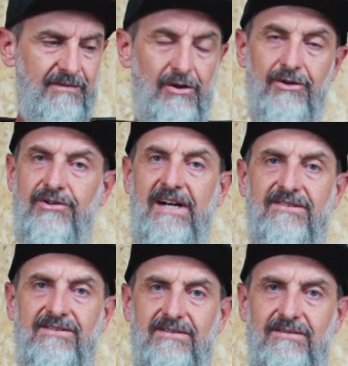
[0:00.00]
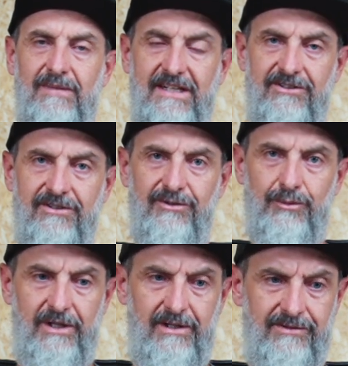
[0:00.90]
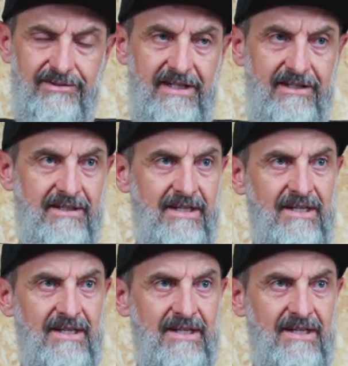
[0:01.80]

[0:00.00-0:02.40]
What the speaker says: contracts manager as well. So